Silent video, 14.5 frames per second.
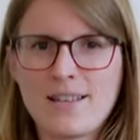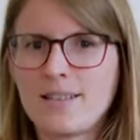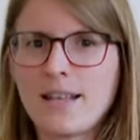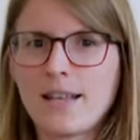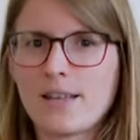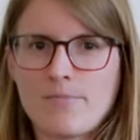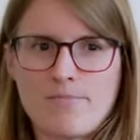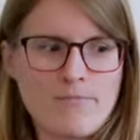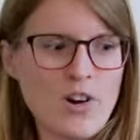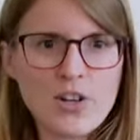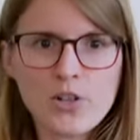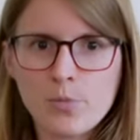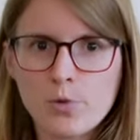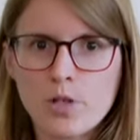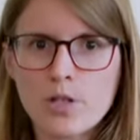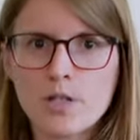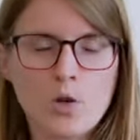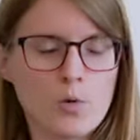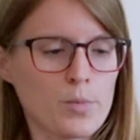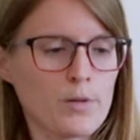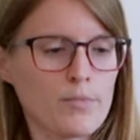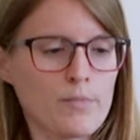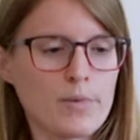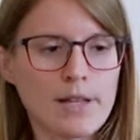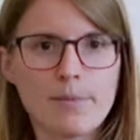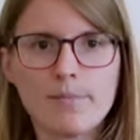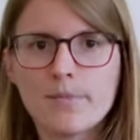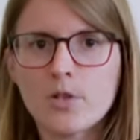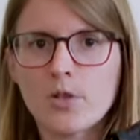like where do you put the soap? But
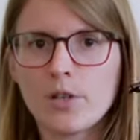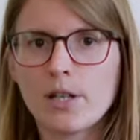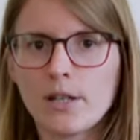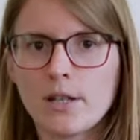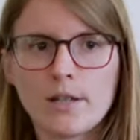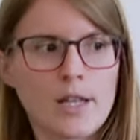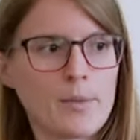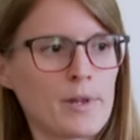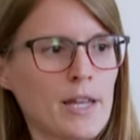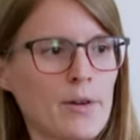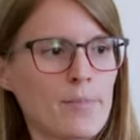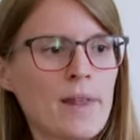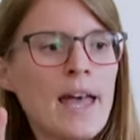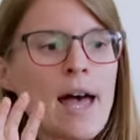yeah, so you can keep it in.